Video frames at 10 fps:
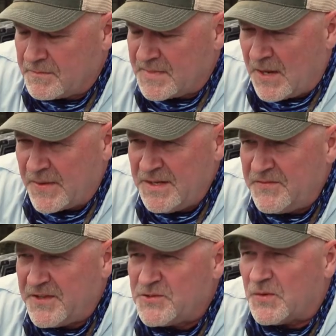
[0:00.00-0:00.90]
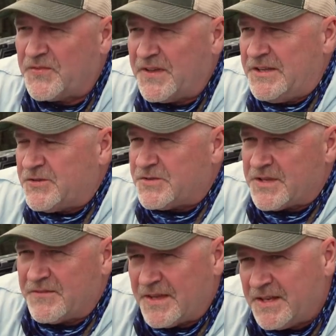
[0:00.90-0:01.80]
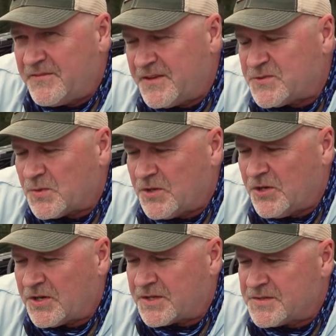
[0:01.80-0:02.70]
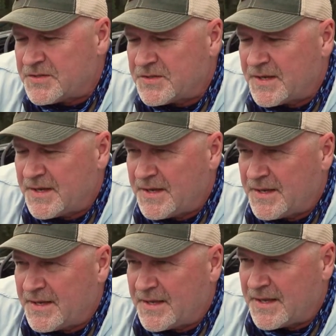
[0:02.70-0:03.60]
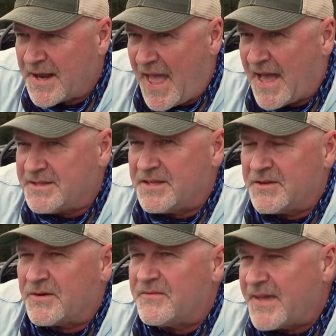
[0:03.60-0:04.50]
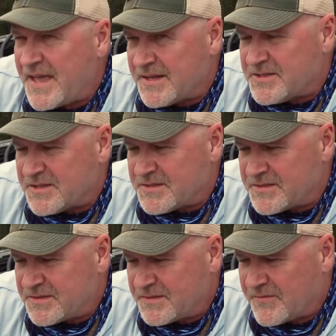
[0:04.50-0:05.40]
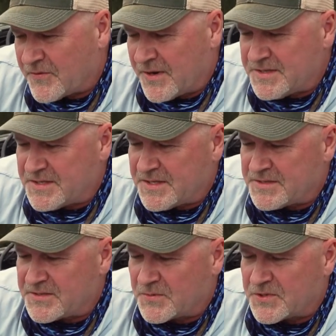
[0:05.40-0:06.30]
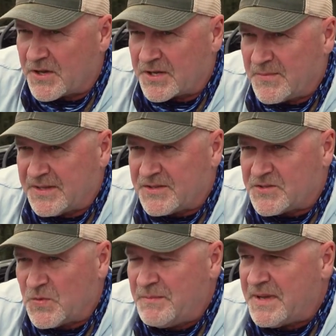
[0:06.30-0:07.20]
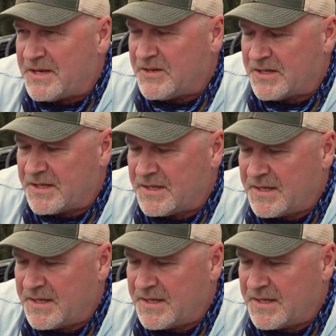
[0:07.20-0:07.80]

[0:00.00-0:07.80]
Now, individual features of individual hooks can add to their advantages. For instance, we're talking about the Swimbait hook,